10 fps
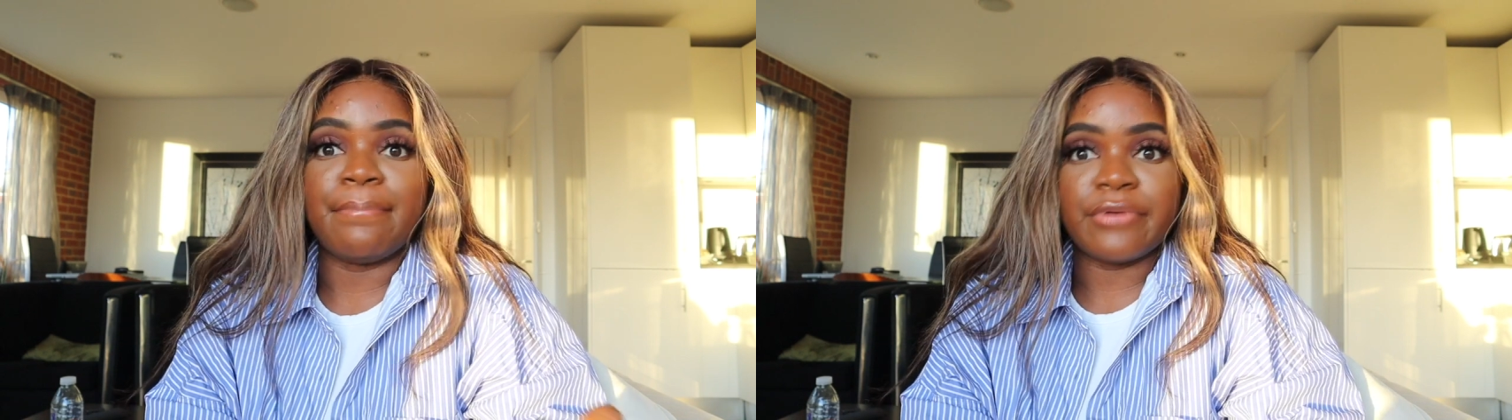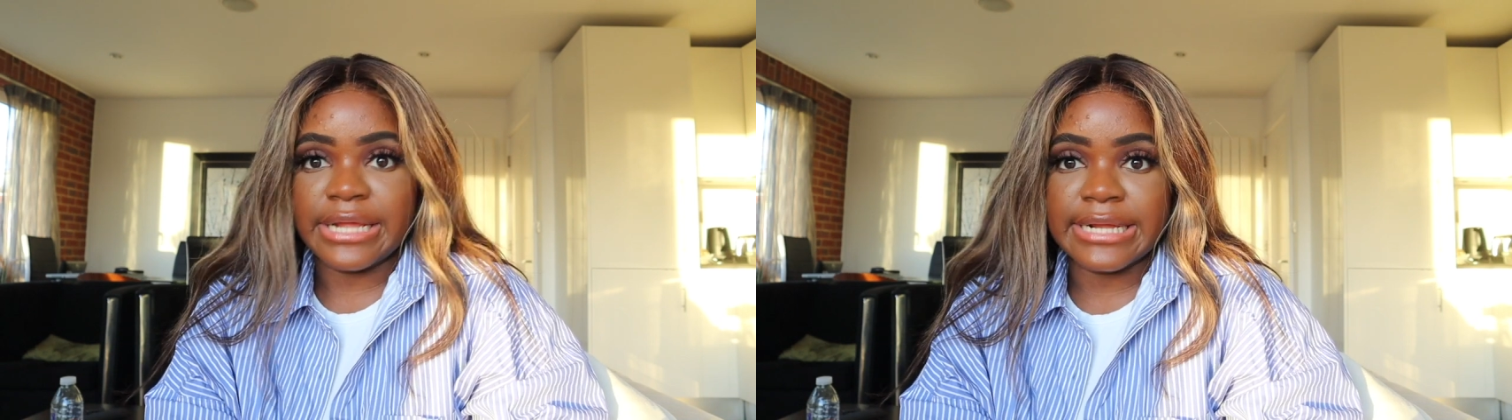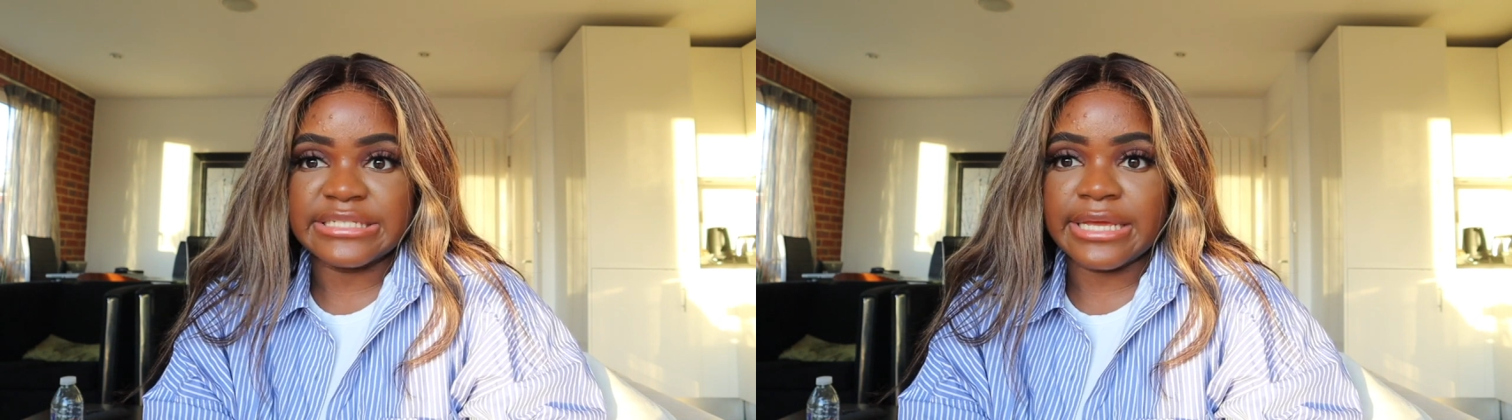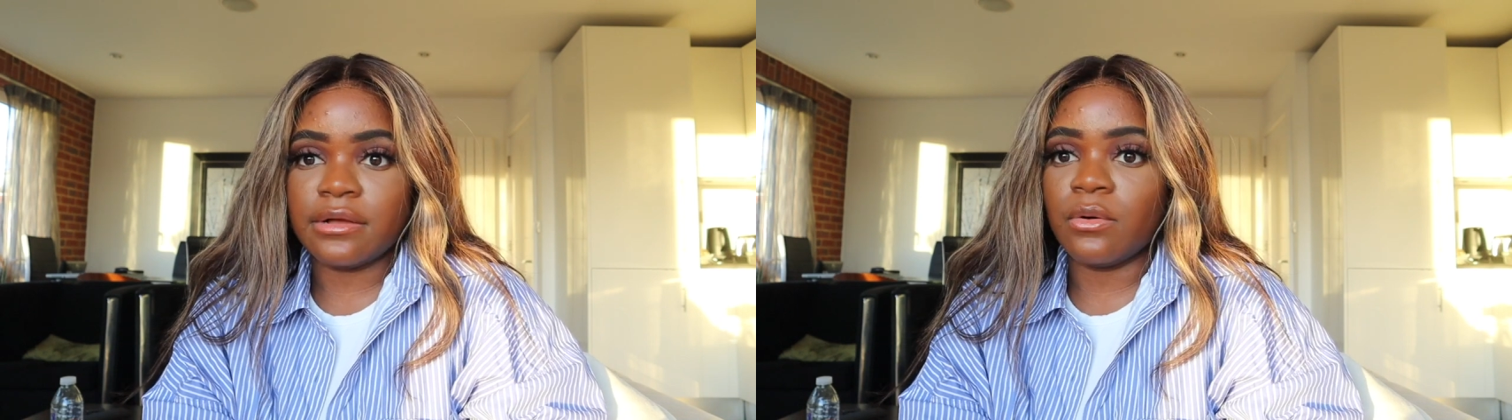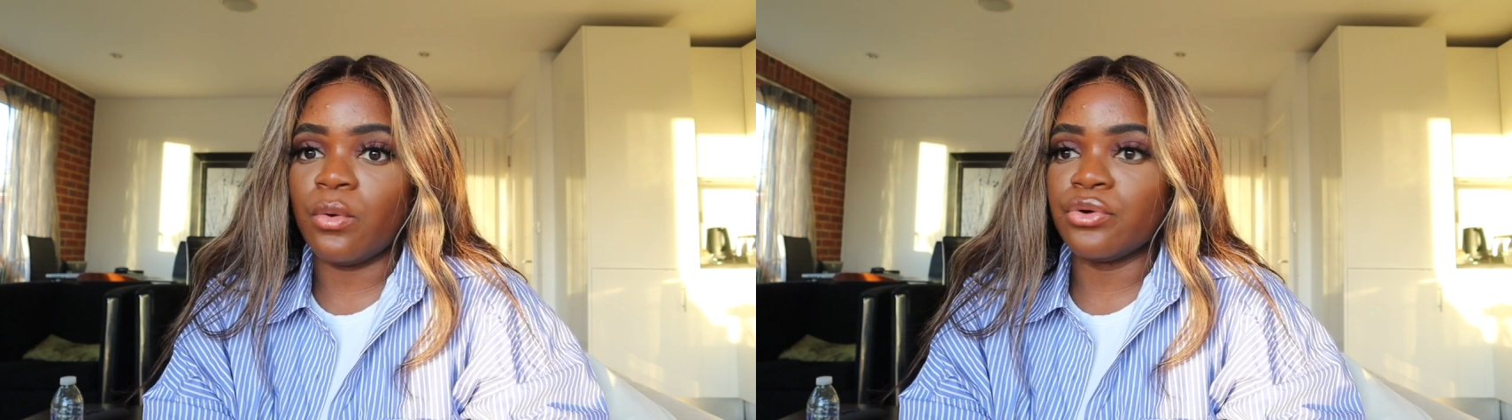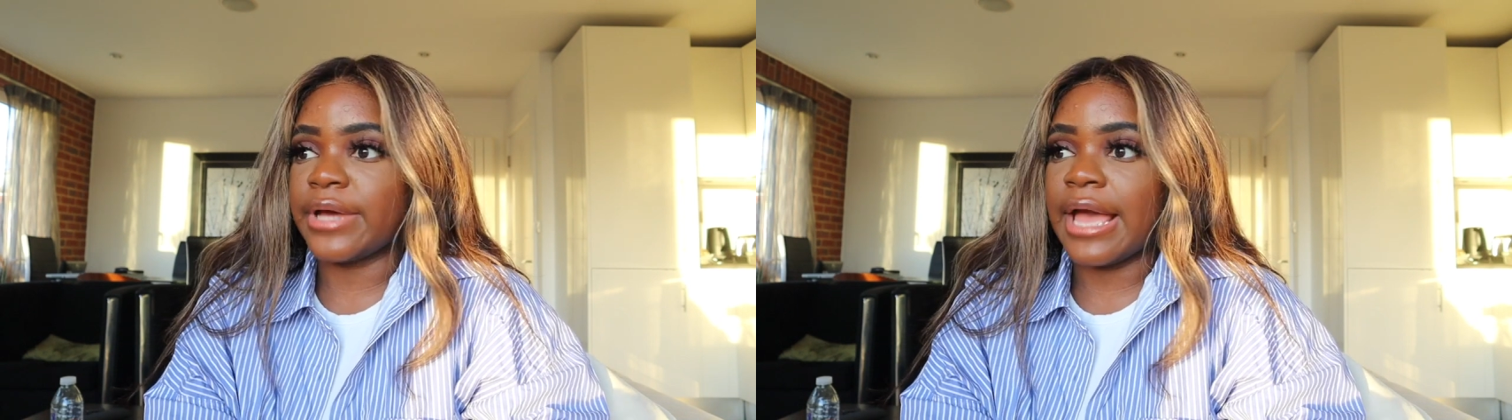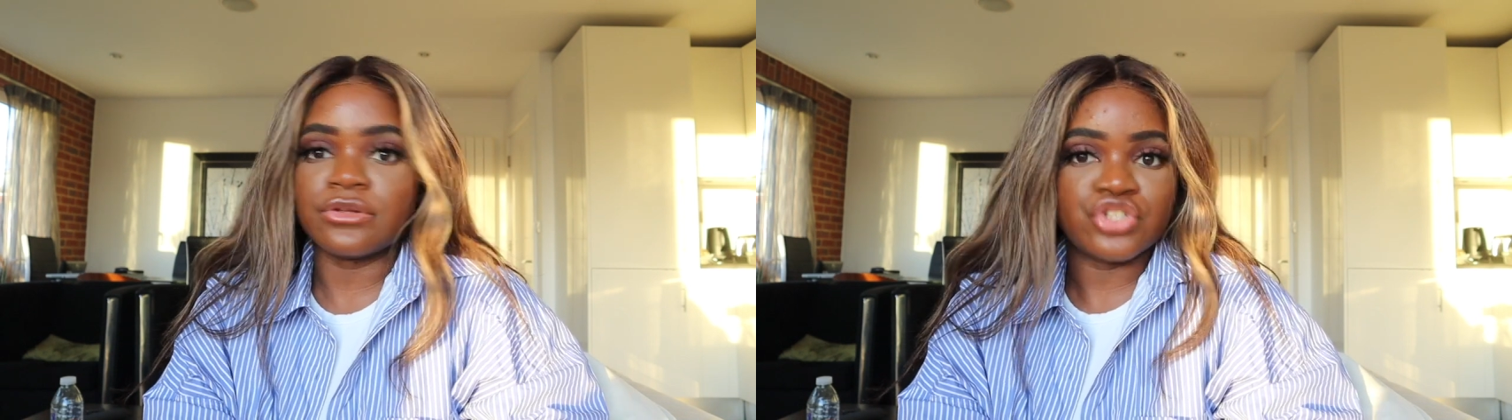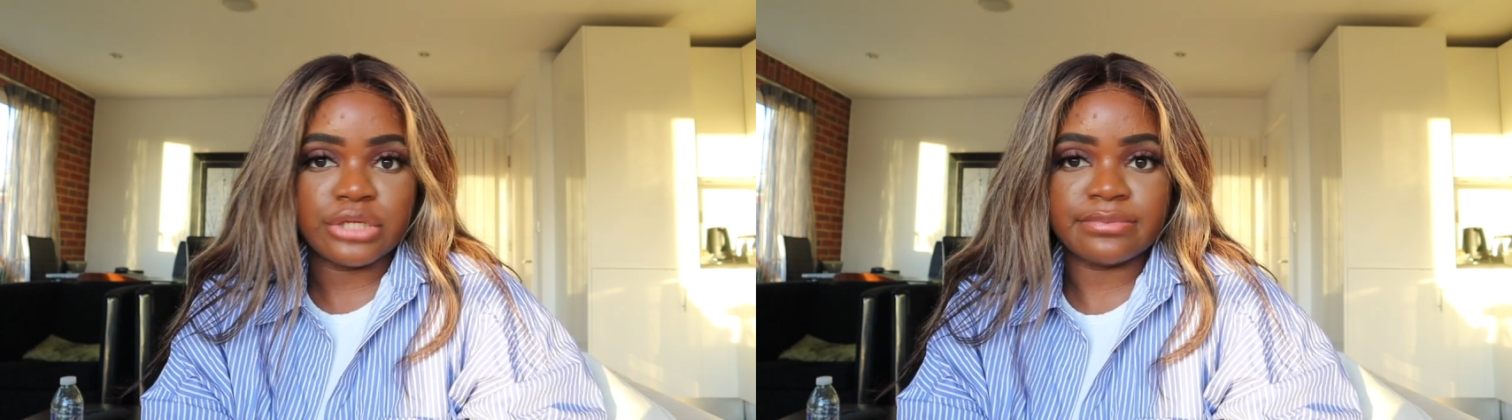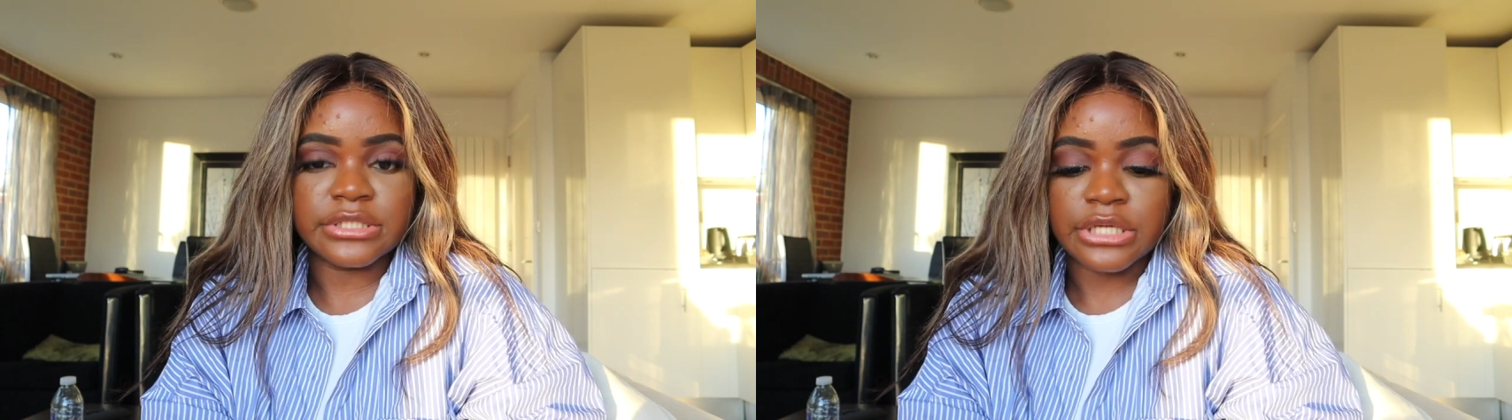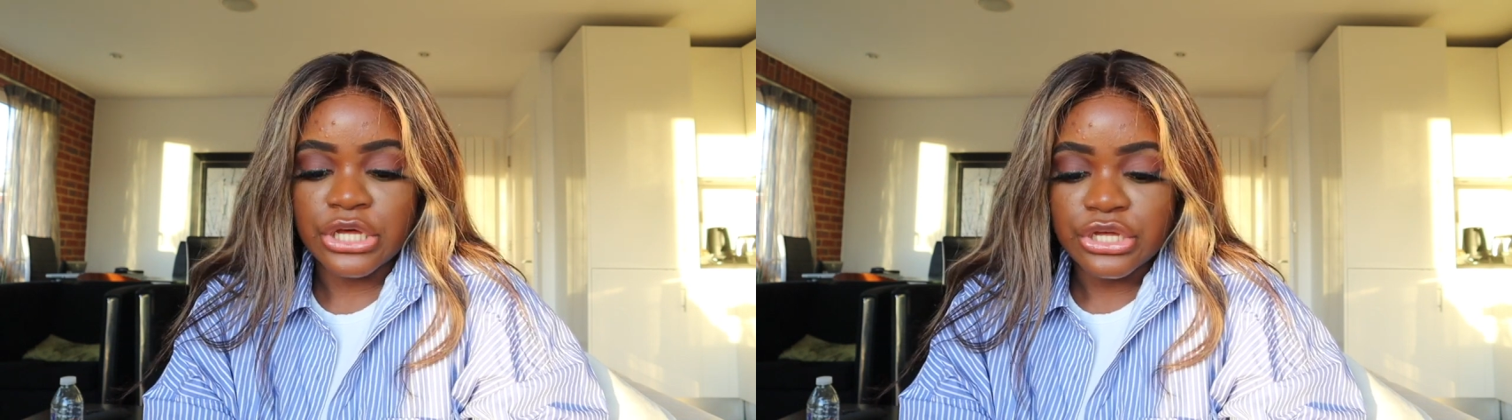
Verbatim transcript: brilliant deal or you're getting duped.